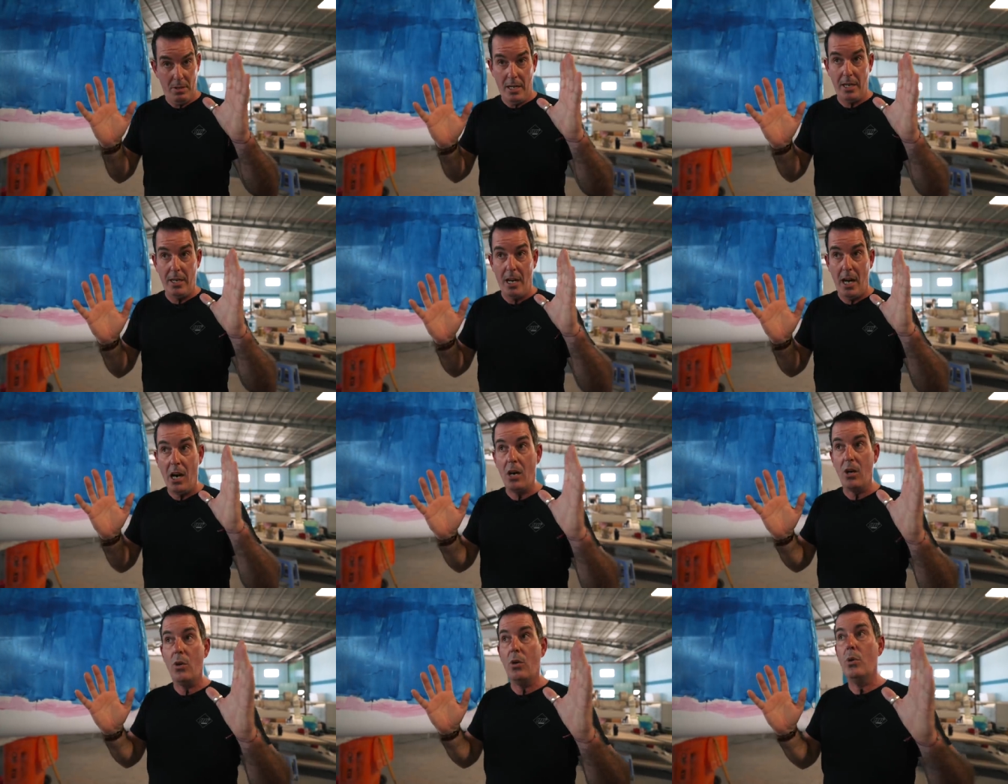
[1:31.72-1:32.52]
uh,
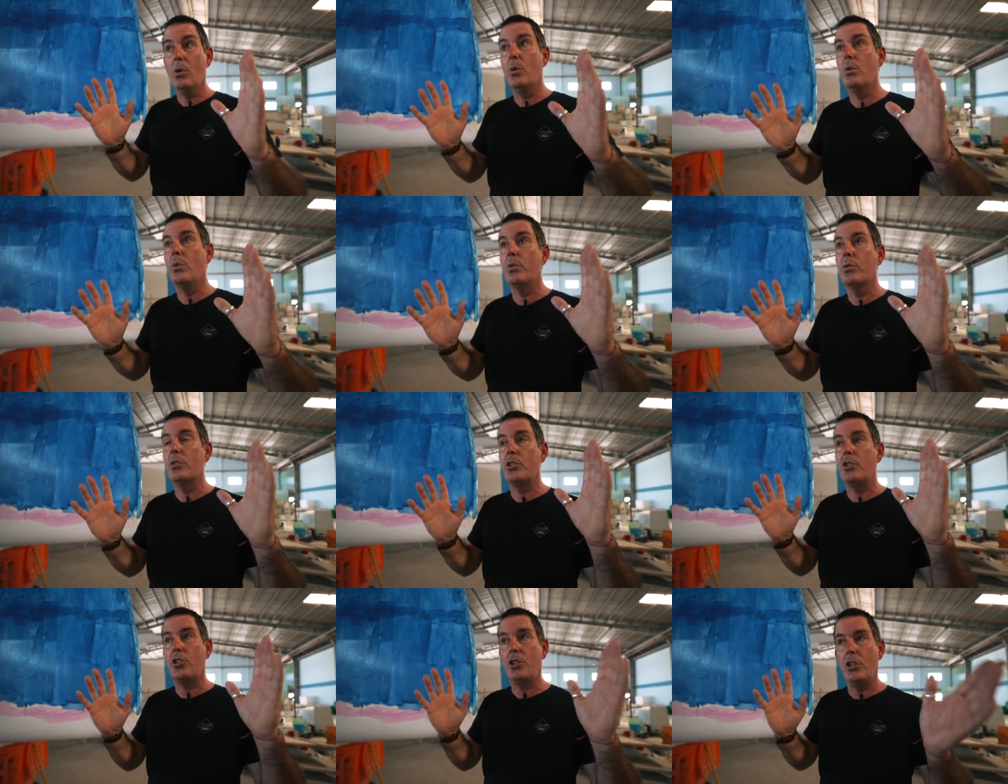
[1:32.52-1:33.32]

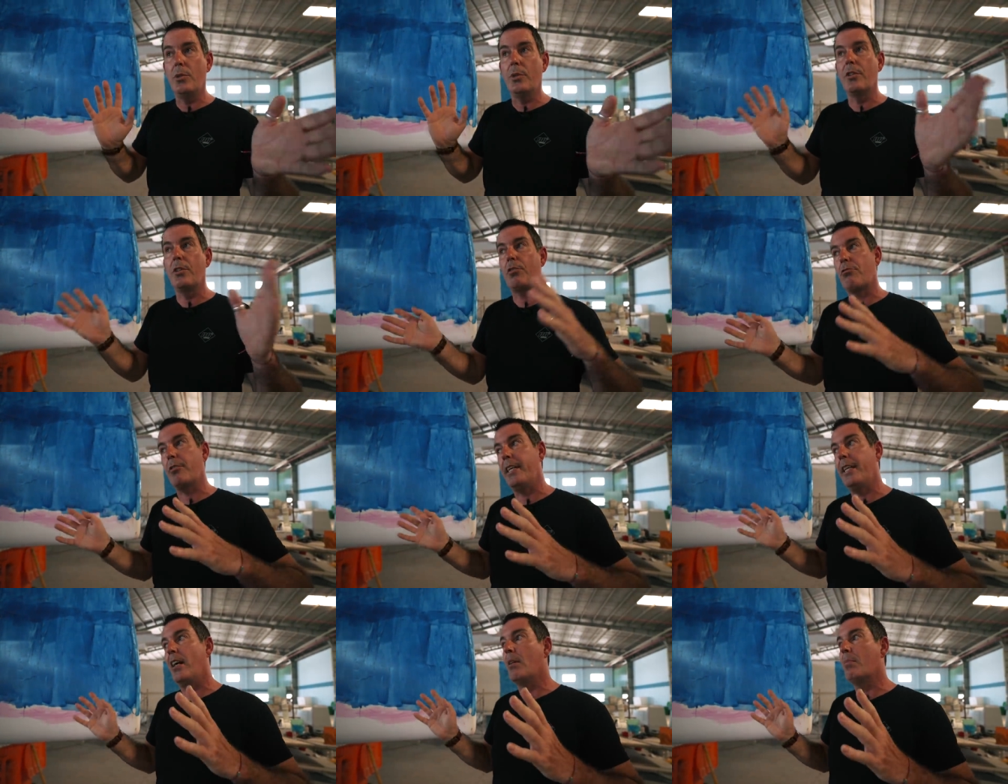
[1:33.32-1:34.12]
hulls two and
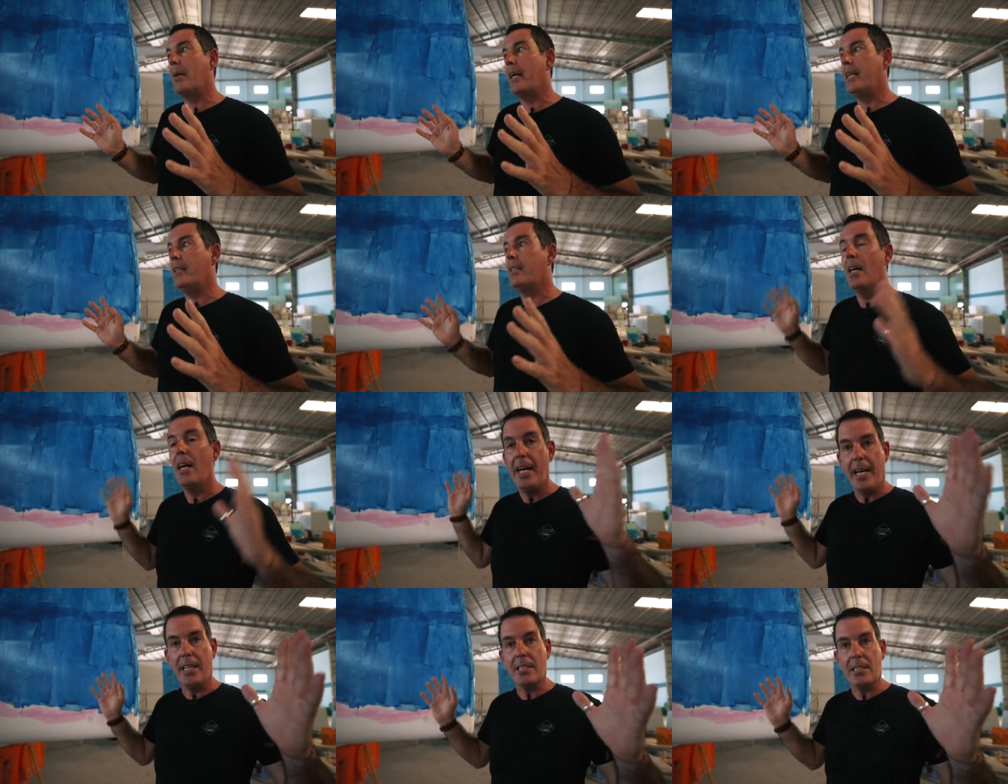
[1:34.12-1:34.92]
three are made
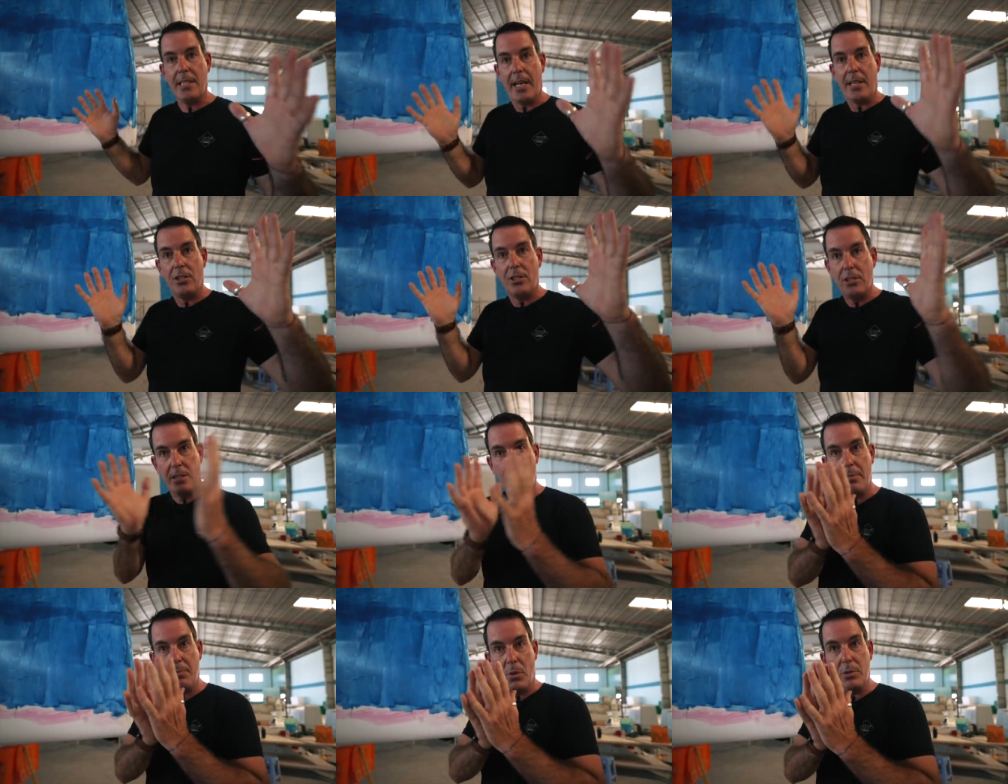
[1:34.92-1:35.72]
in sections
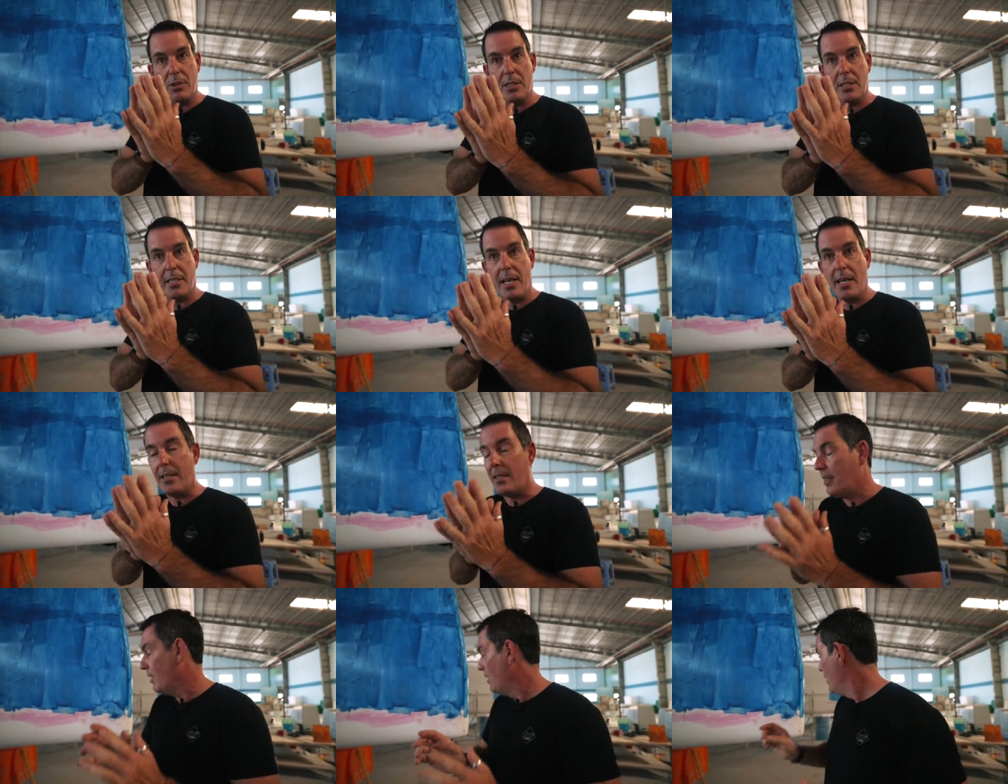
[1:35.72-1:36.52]
and then bonded
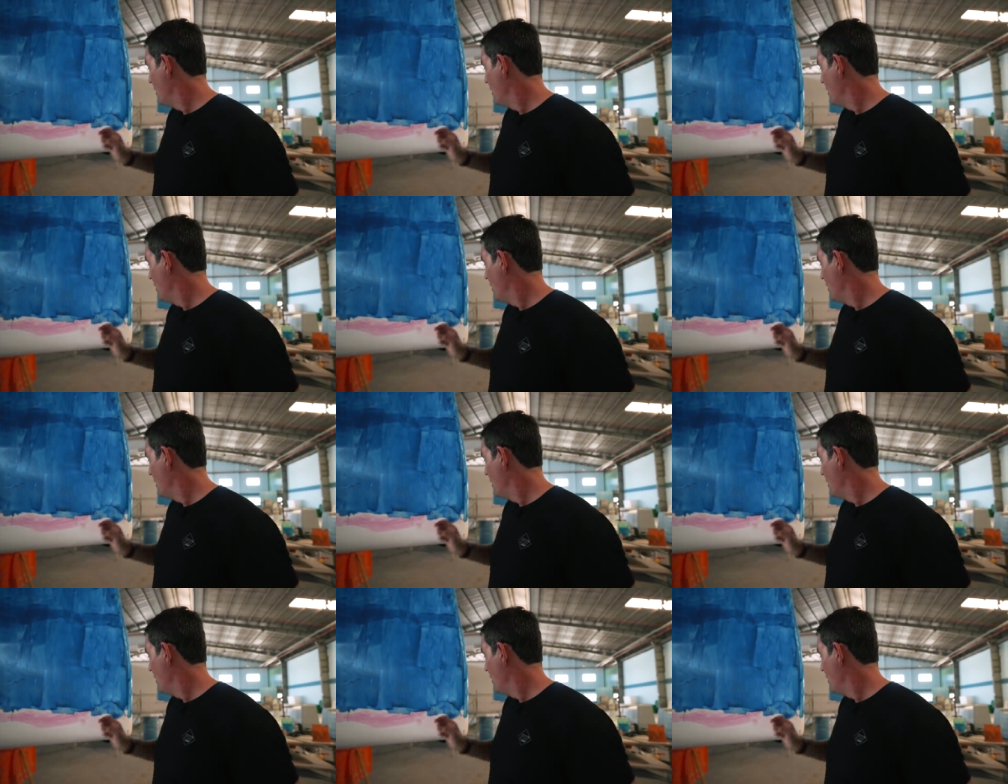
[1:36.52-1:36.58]
together.